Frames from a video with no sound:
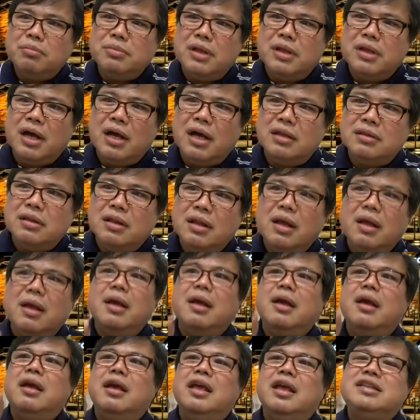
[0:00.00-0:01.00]
that
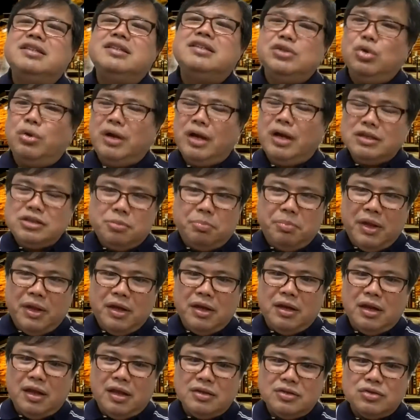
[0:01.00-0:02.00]
is your
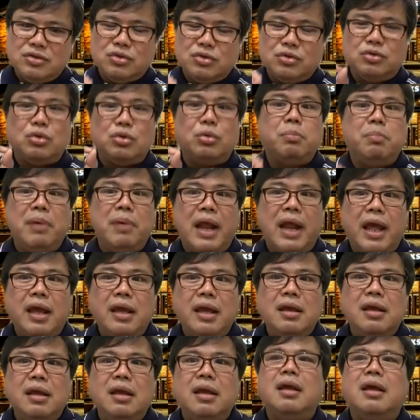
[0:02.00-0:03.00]
experience to
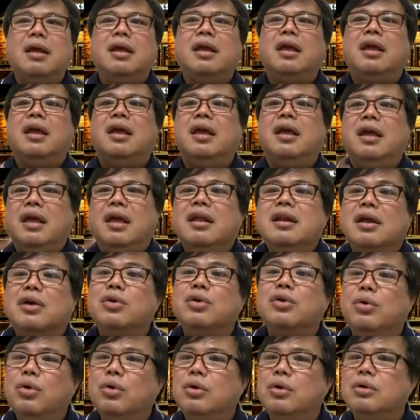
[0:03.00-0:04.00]
play in
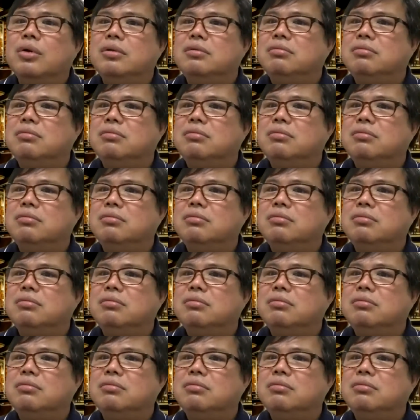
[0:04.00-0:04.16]
good